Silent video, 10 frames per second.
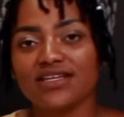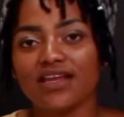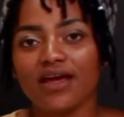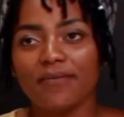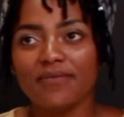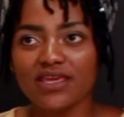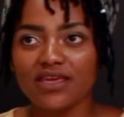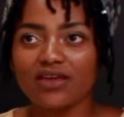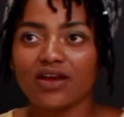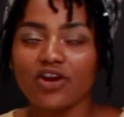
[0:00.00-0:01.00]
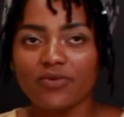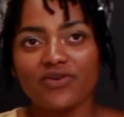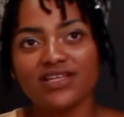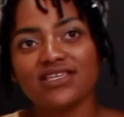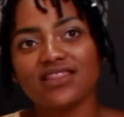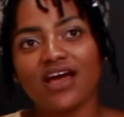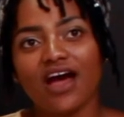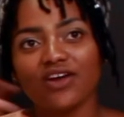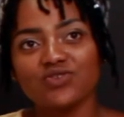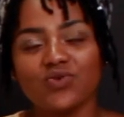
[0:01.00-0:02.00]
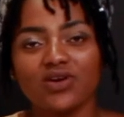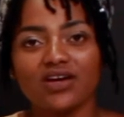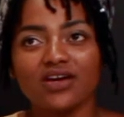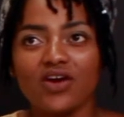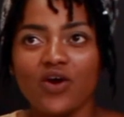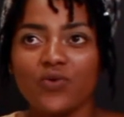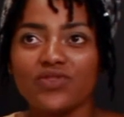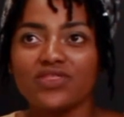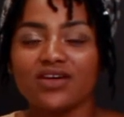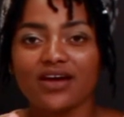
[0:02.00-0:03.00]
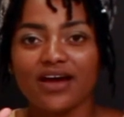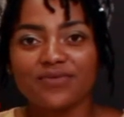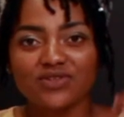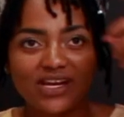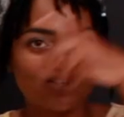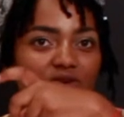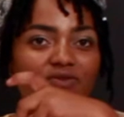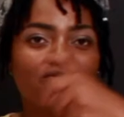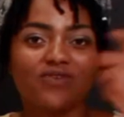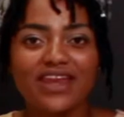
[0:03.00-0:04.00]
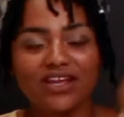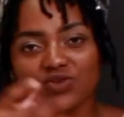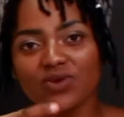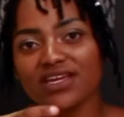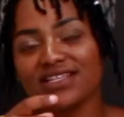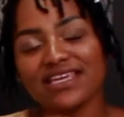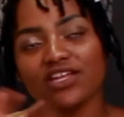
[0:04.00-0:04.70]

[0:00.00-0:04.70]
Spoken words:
in me collaborating the artwork with the abstract of networking